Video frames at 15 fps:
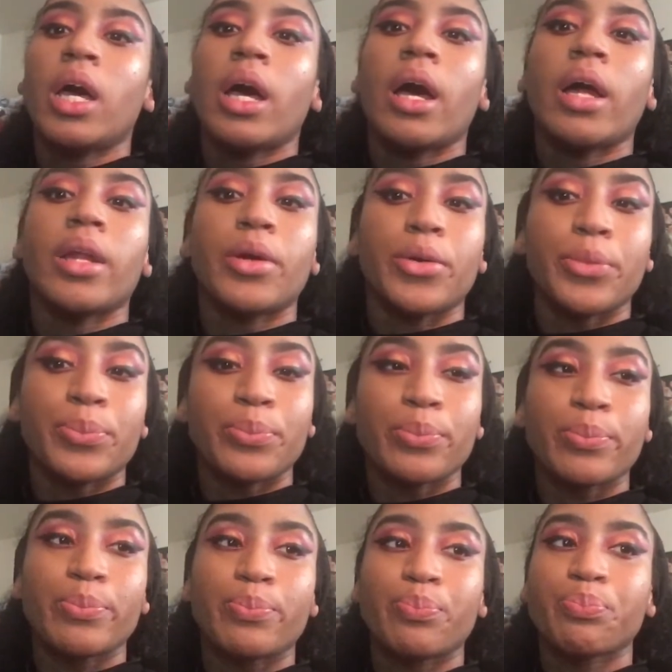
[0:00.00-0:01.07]
I know
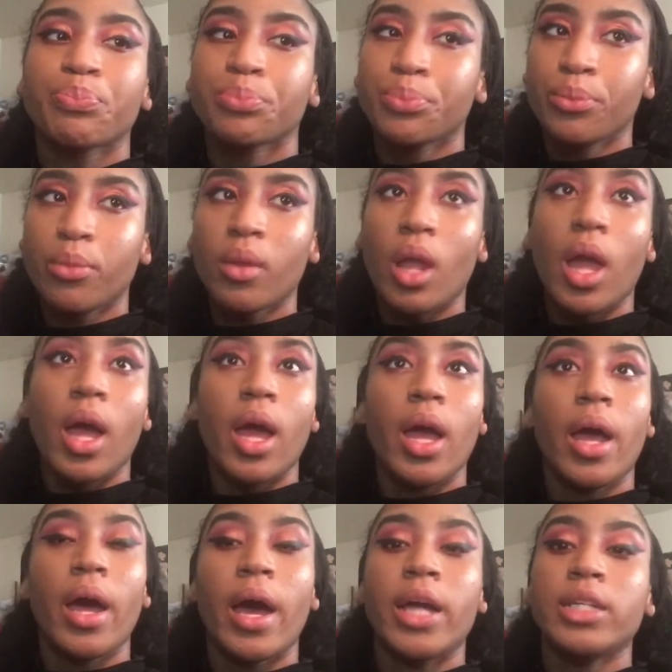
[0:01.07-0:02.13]

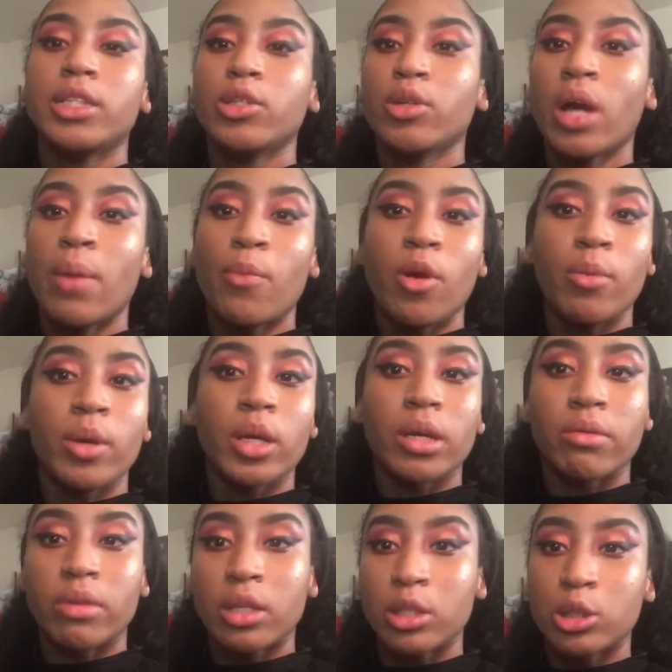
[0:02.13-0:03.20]
I still got more makeup
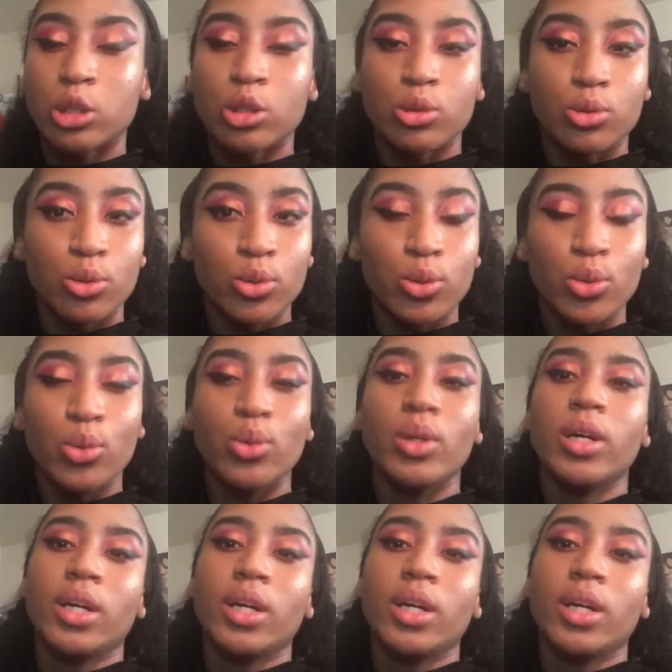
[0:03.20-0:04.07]
videos to do,